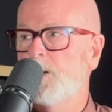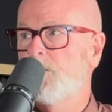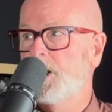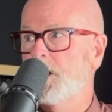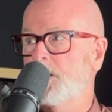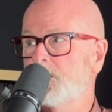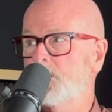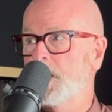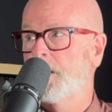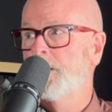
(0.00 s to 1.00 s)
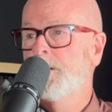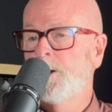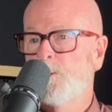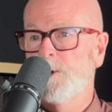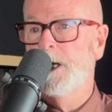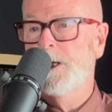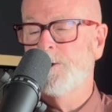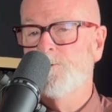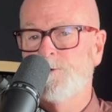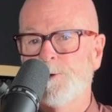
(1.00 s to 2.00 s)
meetings
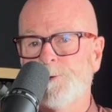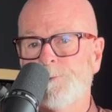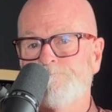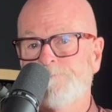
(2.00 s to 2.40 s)
related to,